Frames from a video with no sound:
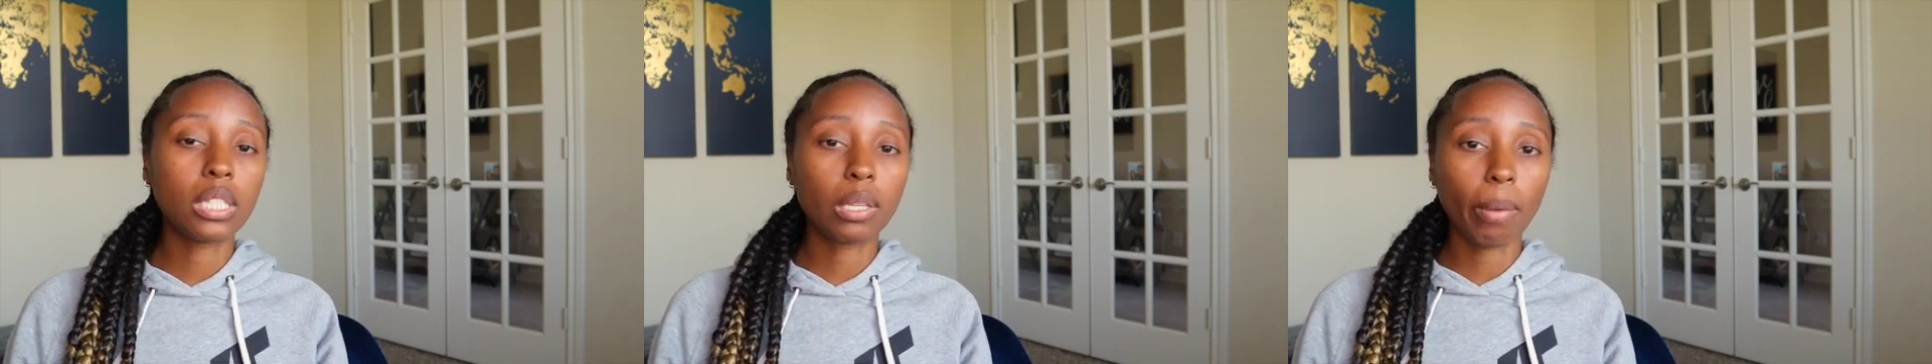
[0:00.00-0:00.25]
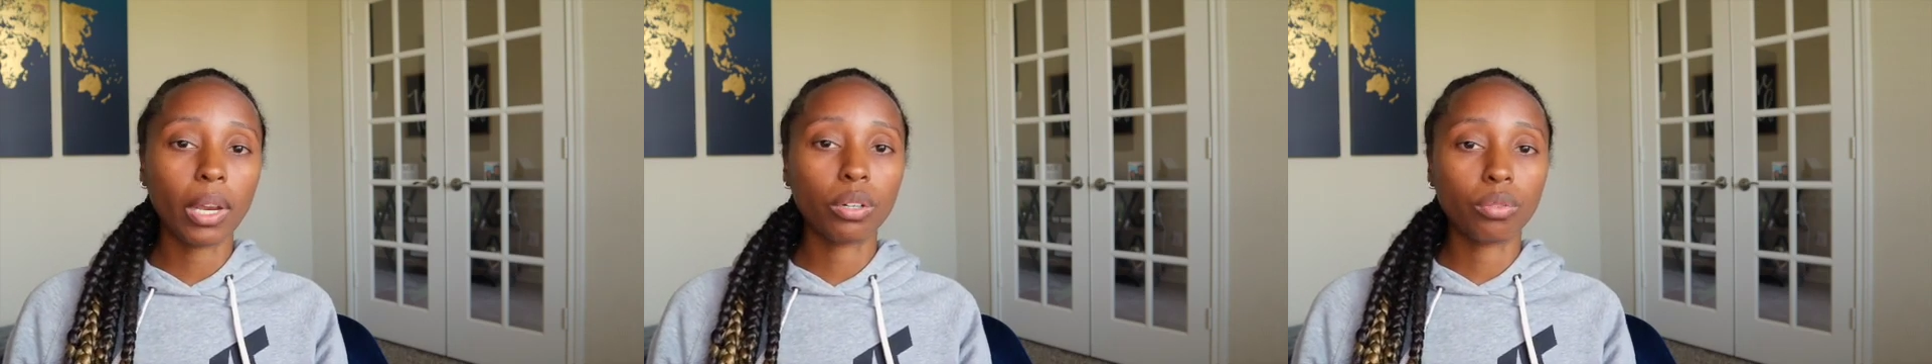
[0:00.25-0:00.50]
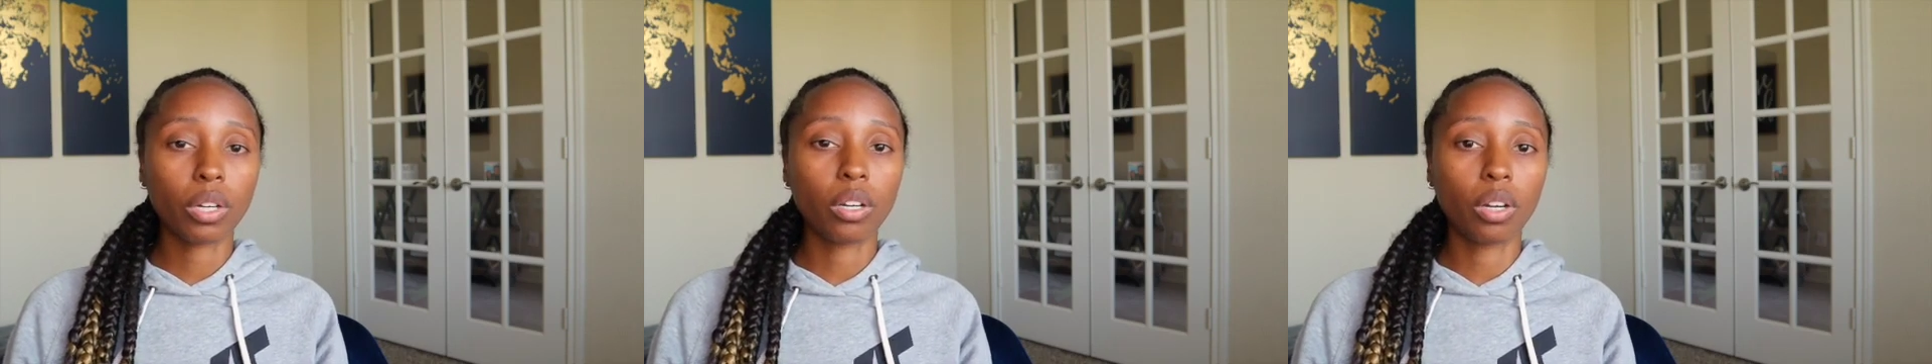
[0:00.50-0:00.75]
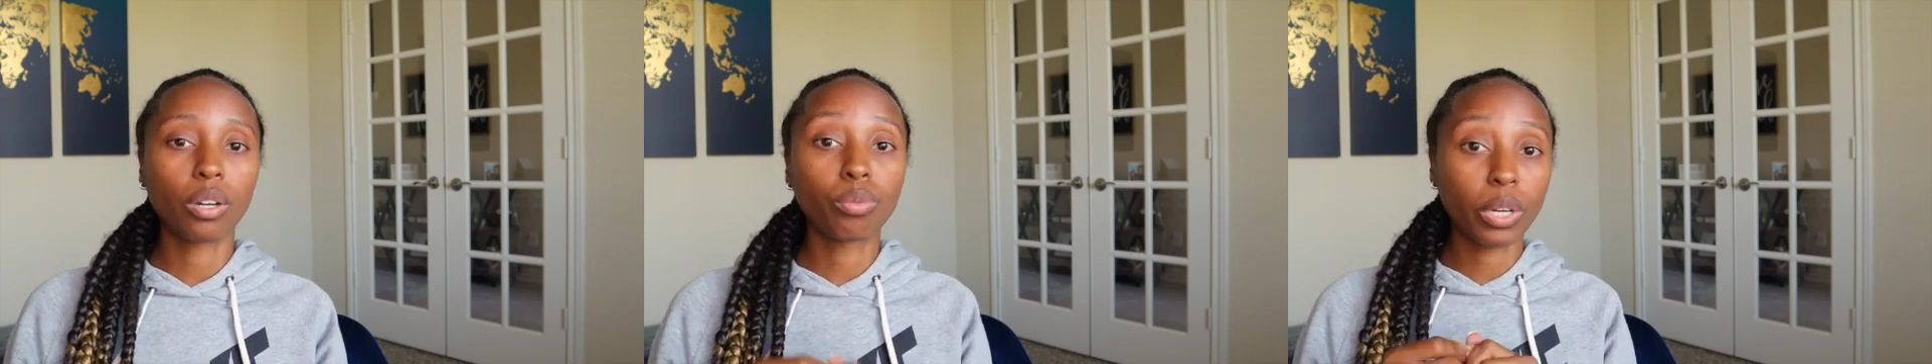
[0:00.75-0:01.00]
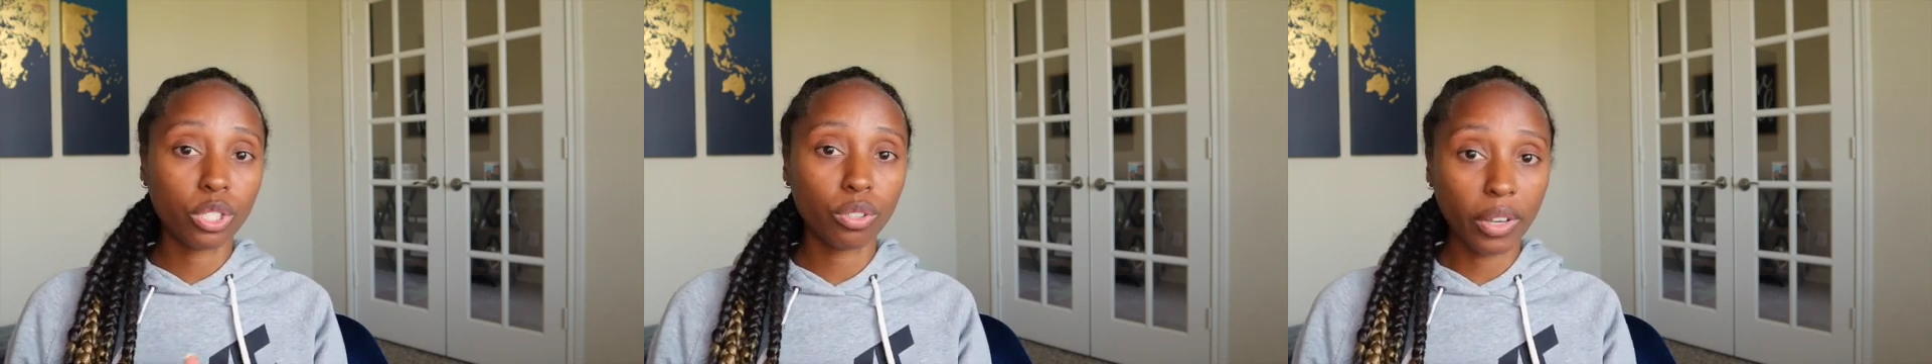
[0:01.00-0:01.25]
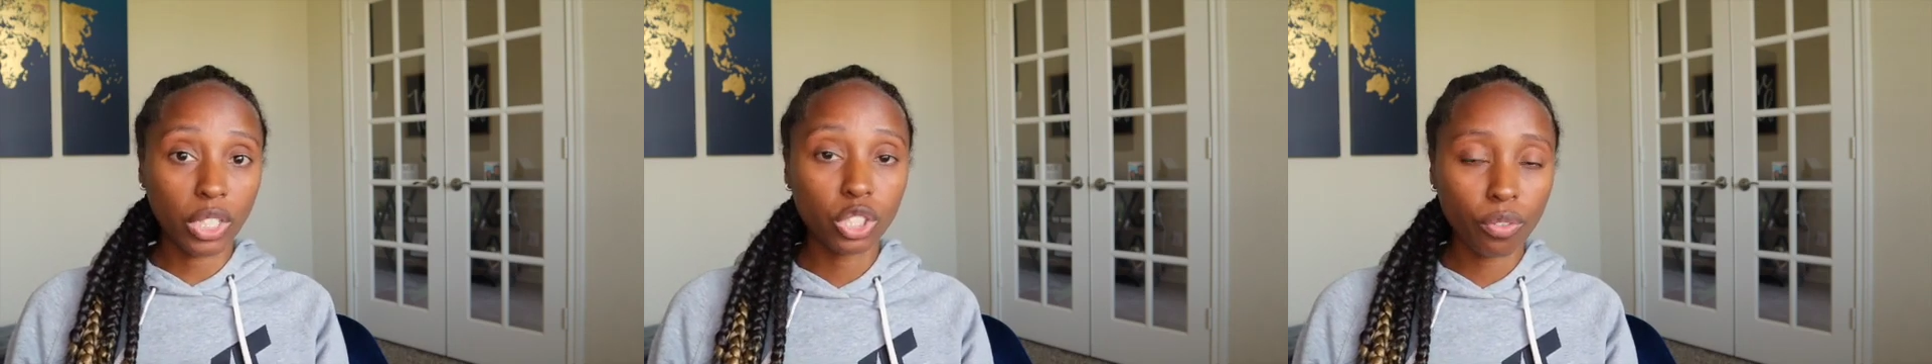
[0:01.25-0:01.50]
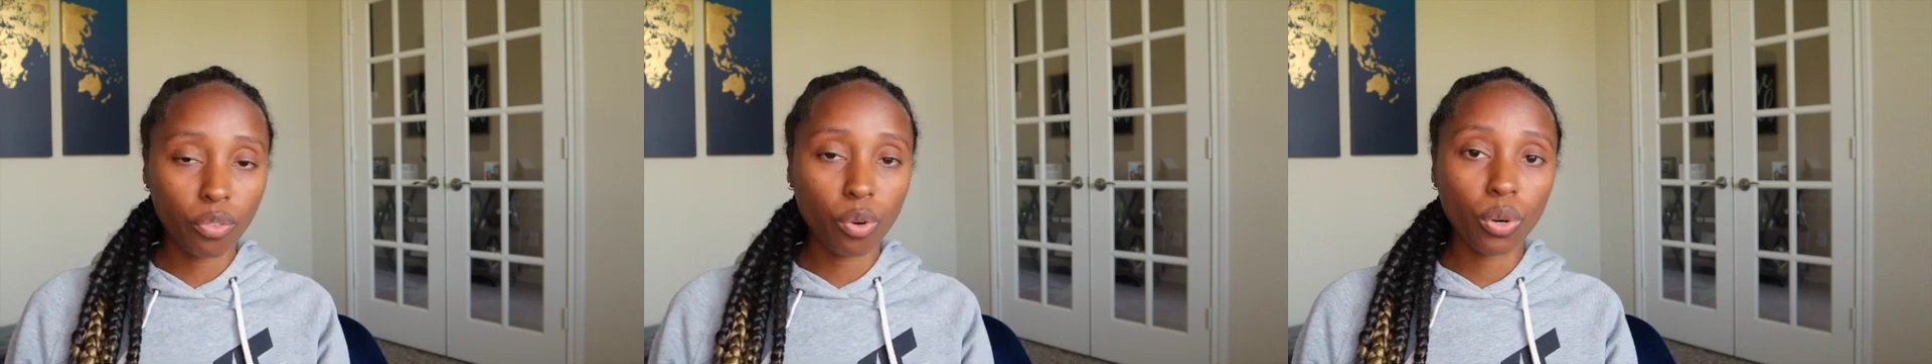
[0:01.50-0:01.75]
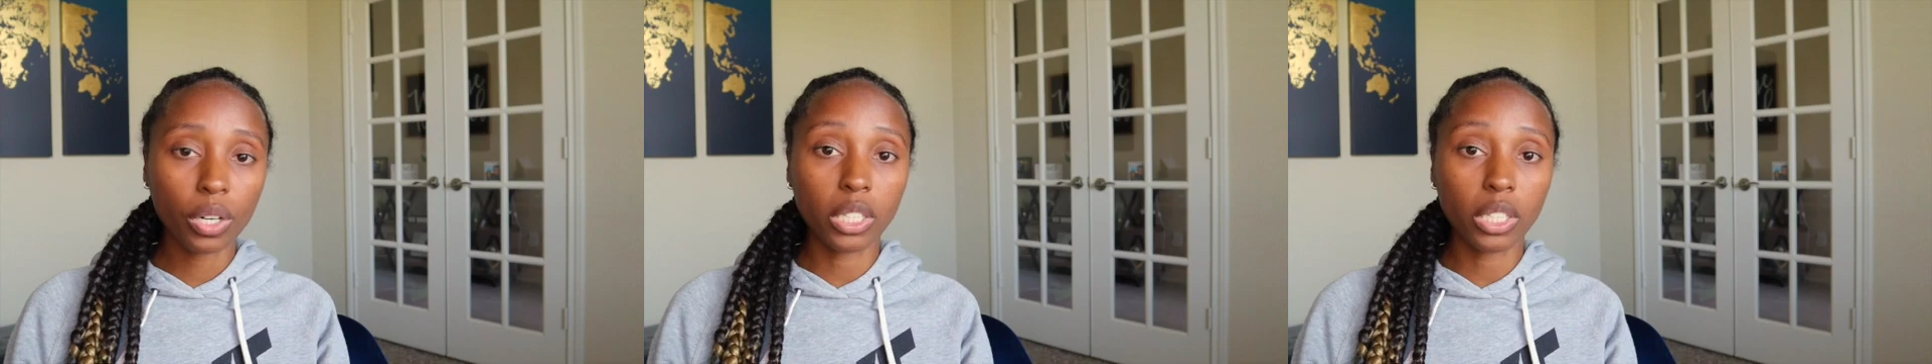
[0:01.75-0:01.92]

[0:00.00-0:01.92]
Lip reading: to make a reservation for